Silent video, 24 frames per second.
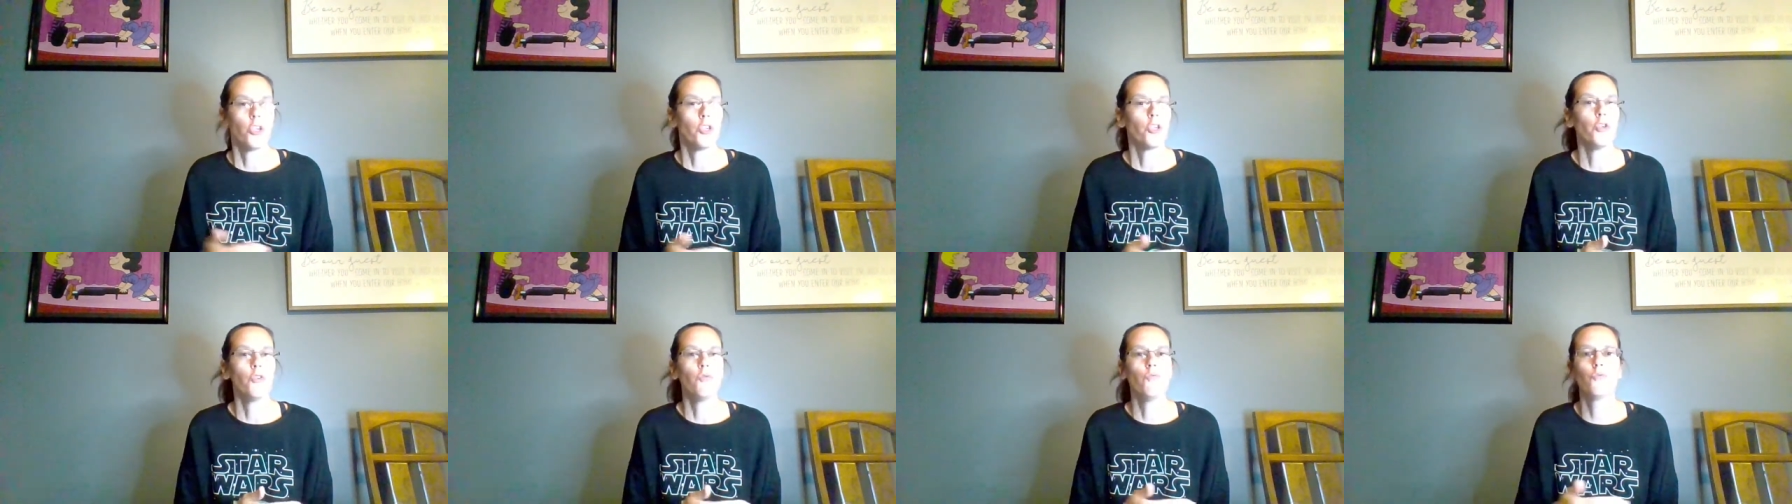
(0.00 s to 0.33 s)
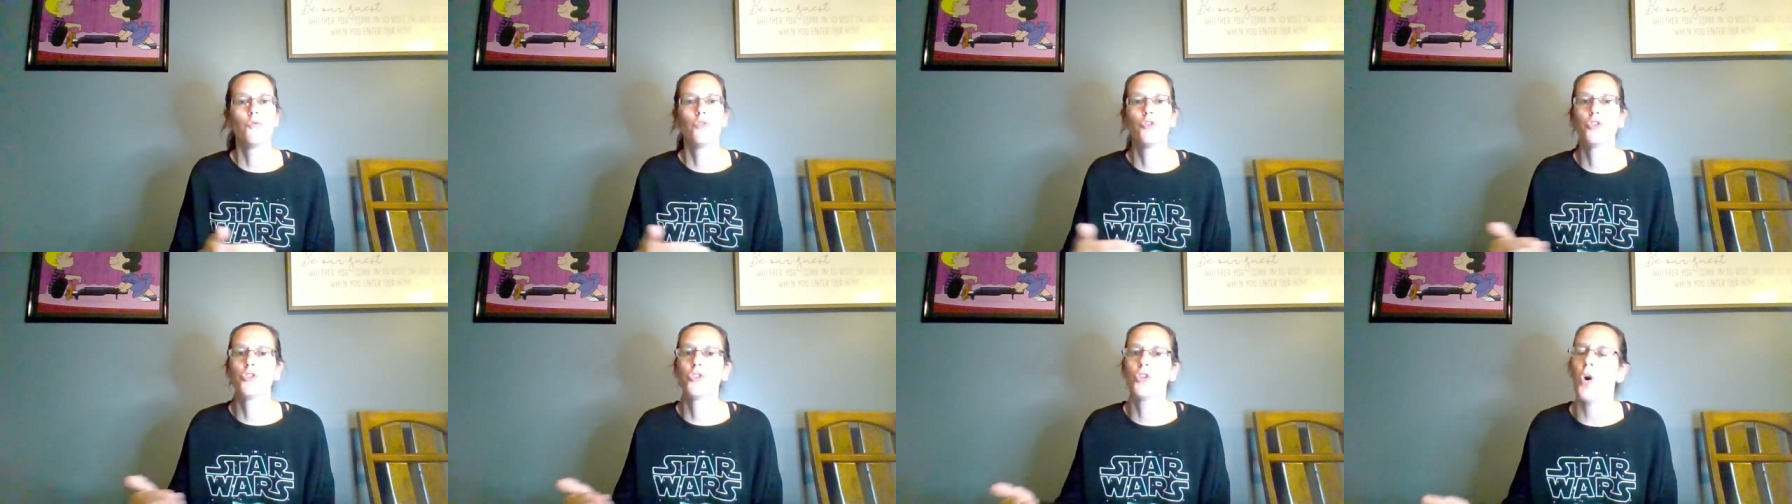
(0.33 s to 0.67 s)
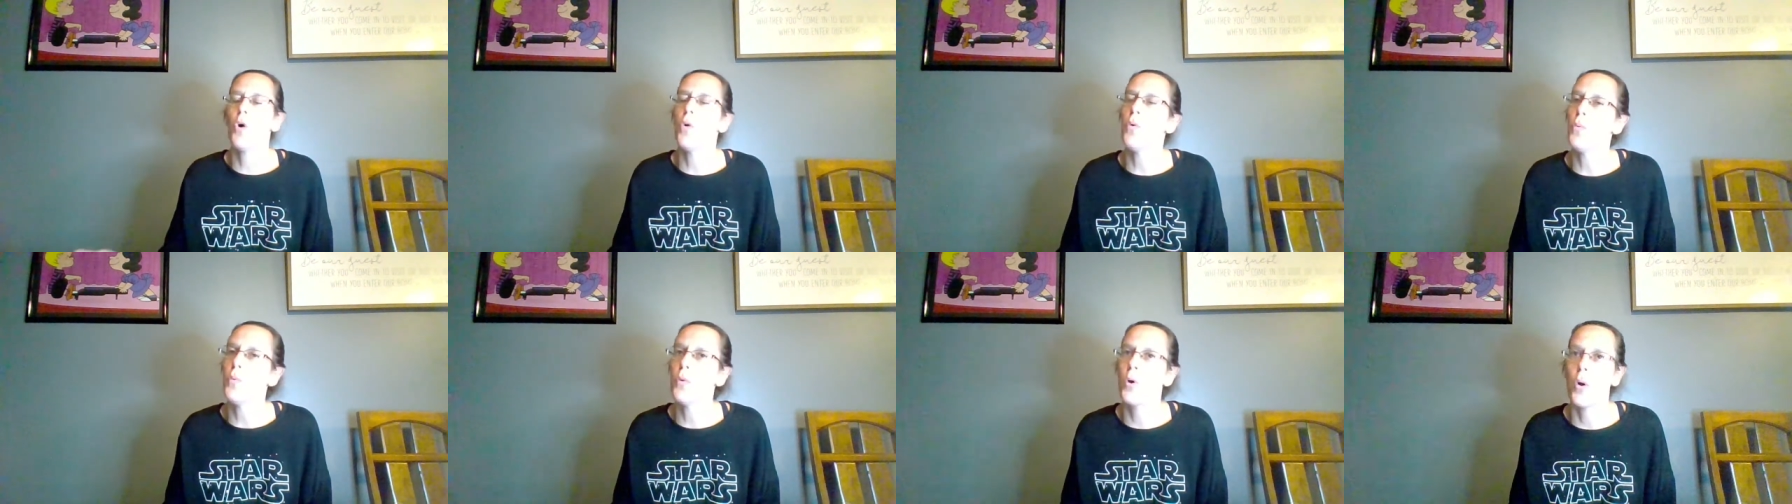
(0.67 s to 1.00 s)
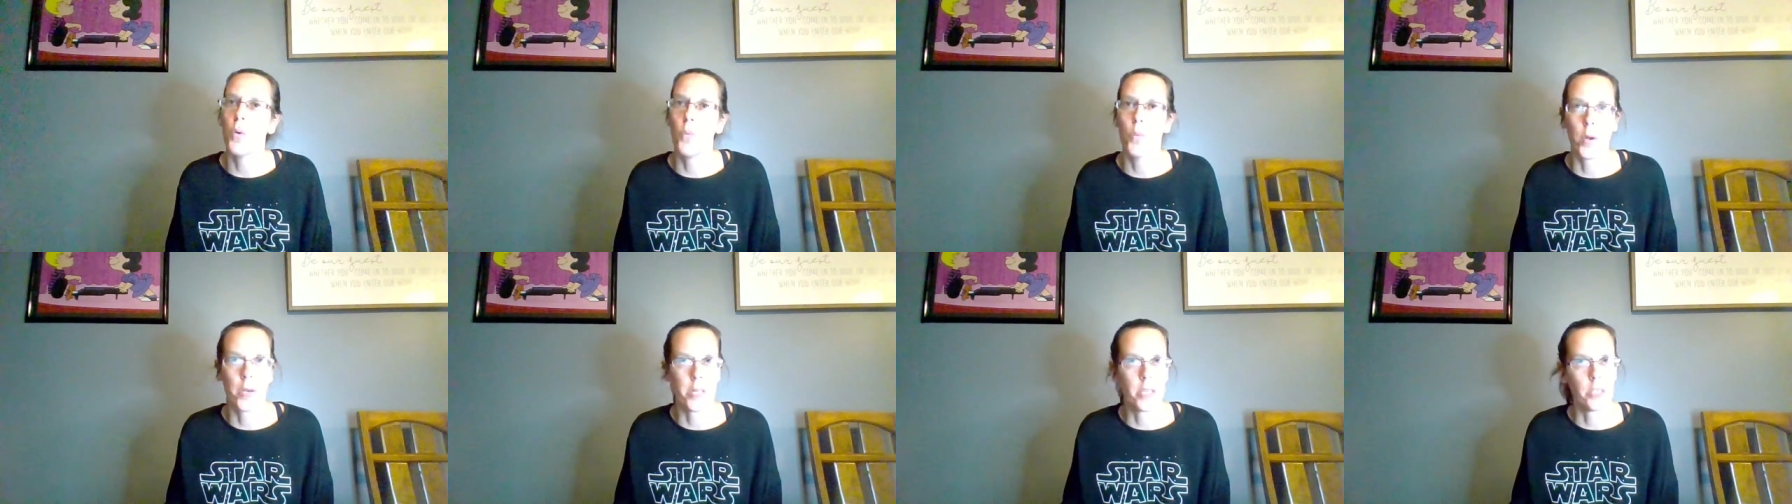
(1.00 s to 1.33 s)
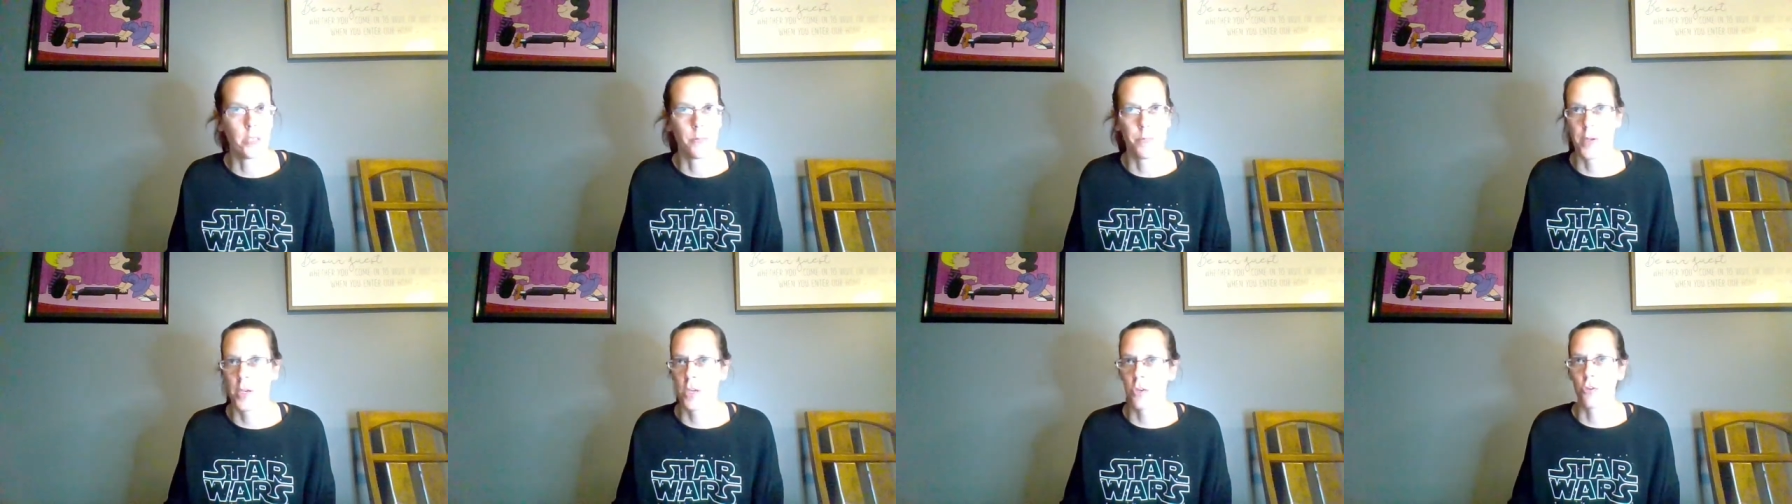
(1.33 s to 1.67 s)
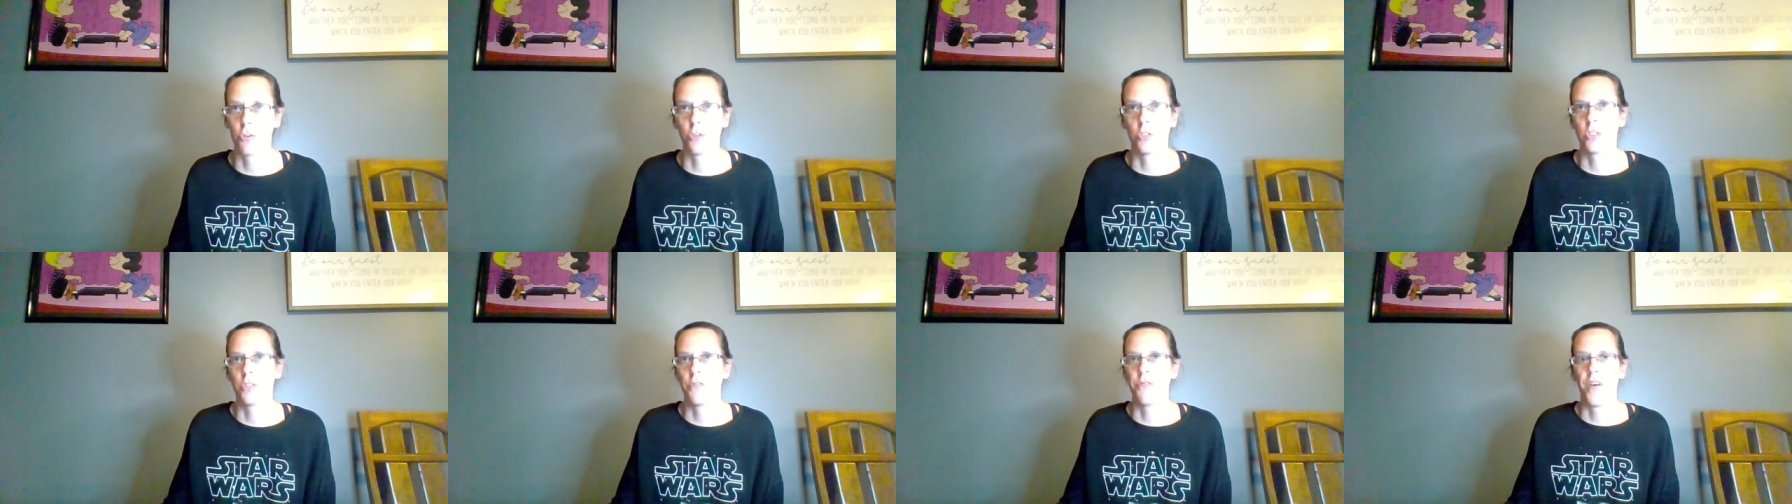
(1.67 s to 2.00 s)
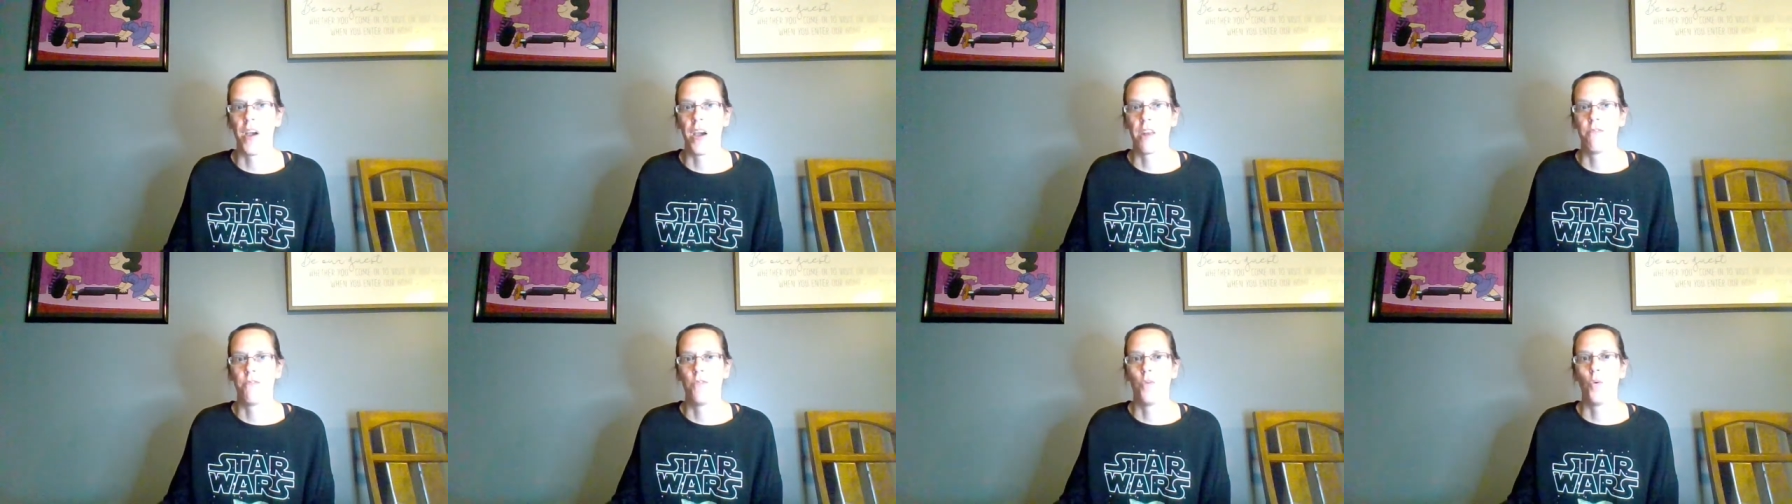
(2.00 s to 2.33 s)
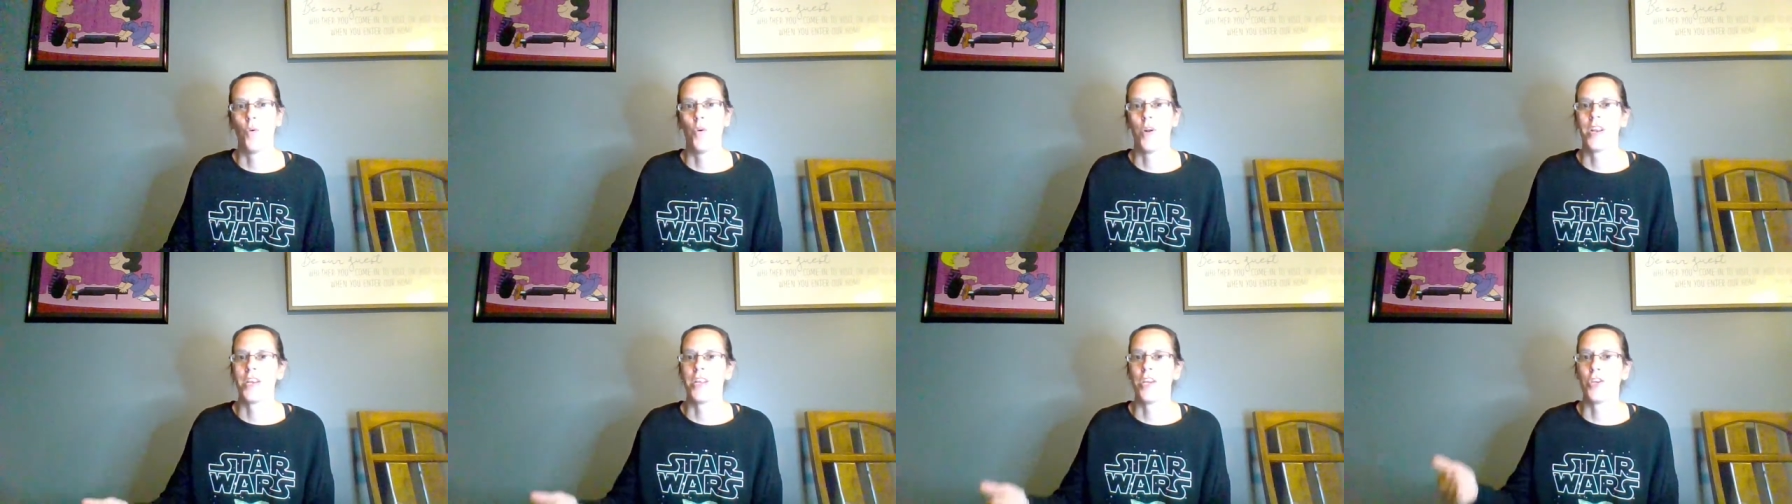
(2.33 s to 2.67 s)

You don't know what he's being crucified for,